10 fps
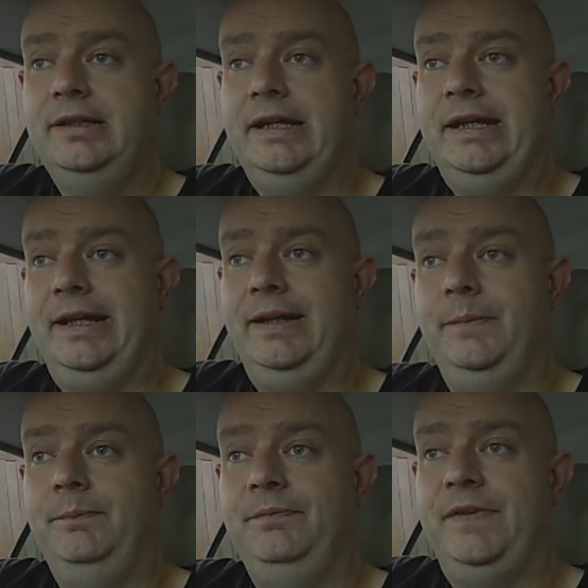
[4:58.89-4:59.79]

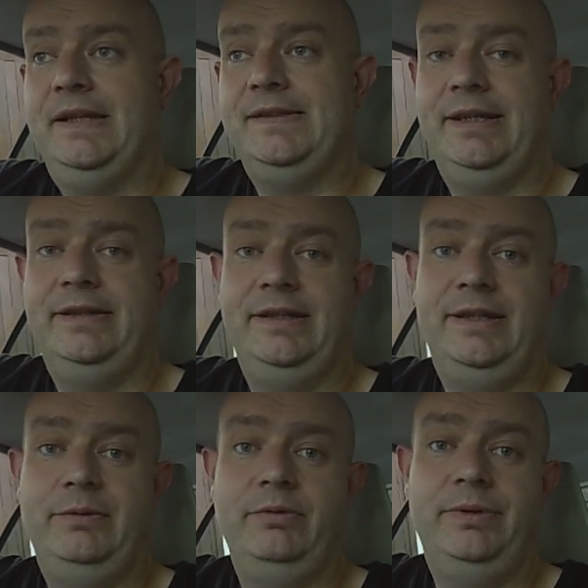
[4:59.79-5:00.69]
that said that
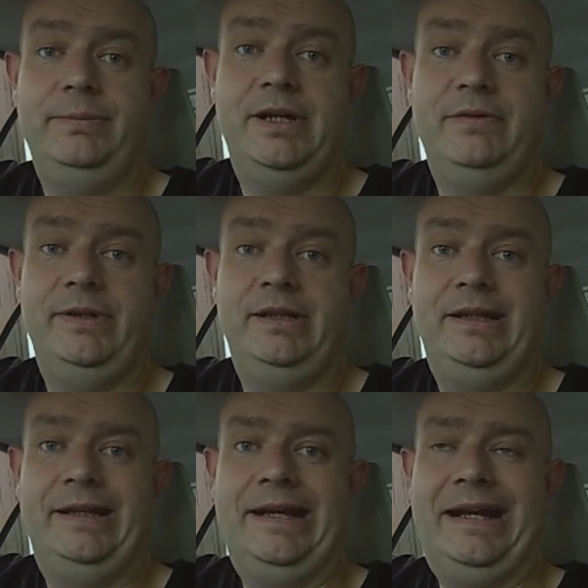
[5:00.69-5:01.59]
he would be perfectly